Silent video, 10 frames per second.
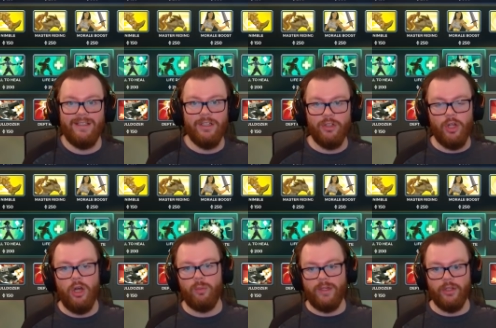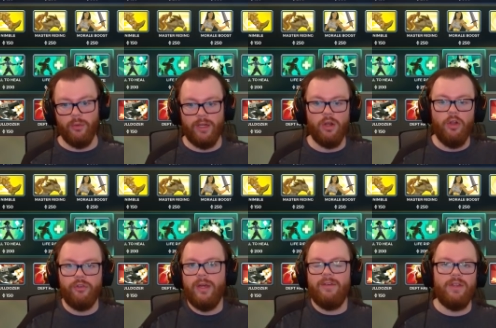long reload, and
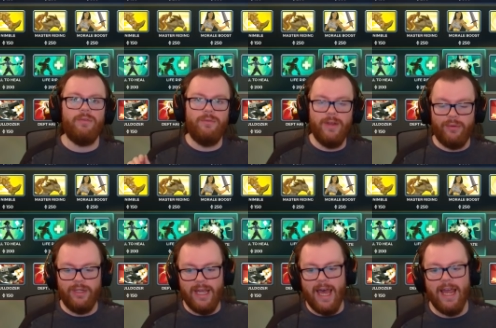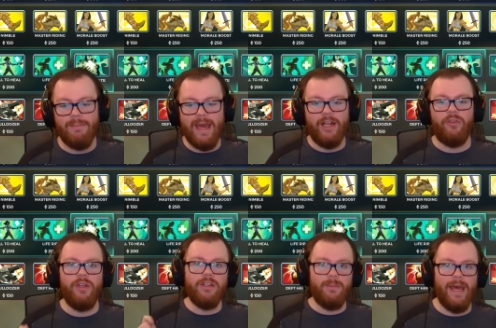also have a very high
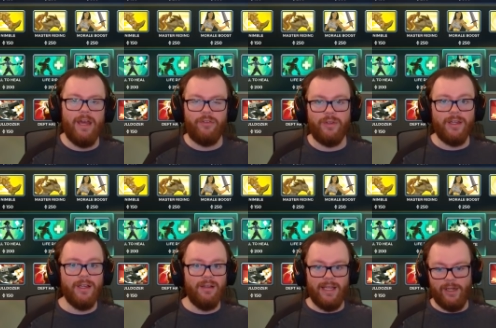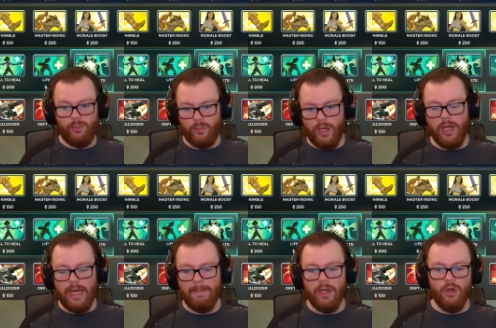magazine capacity, like
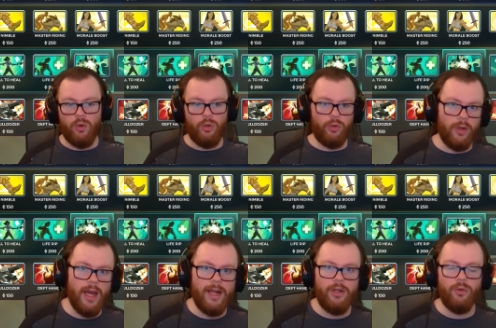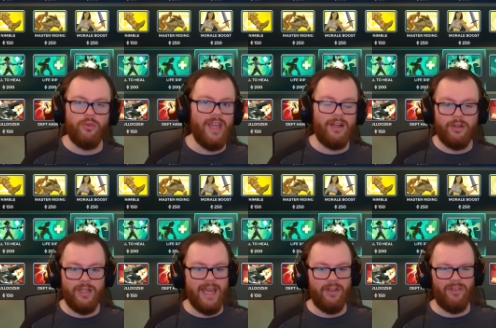Raum or Grohk, who
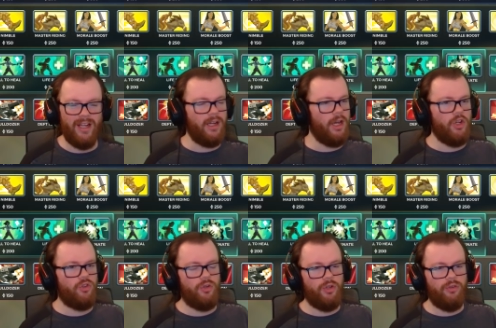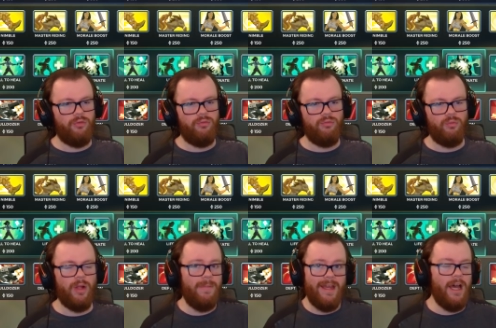technically has like 100 and,
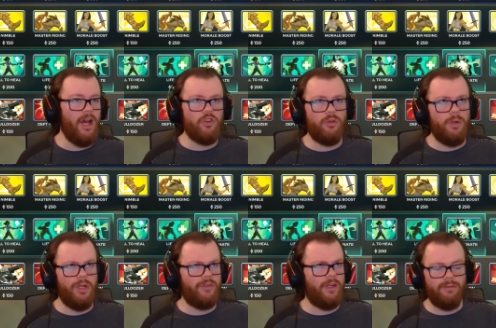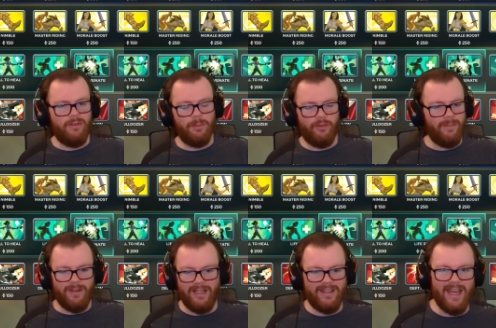well, 100 bullets, 150 bullets,
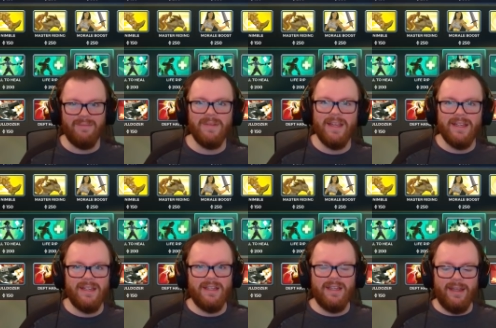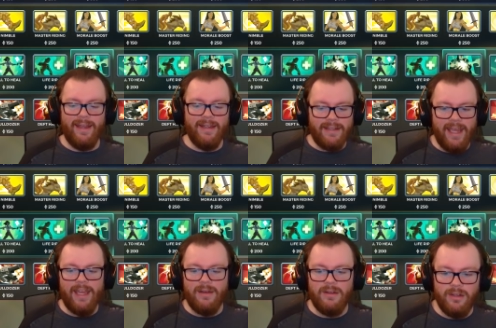something like that, it
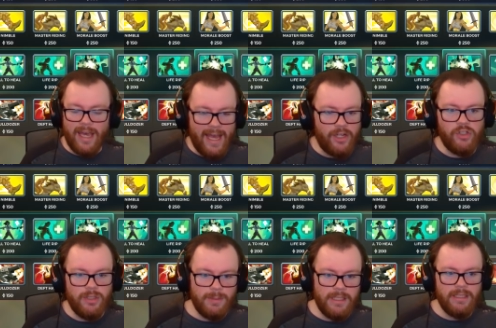can actually be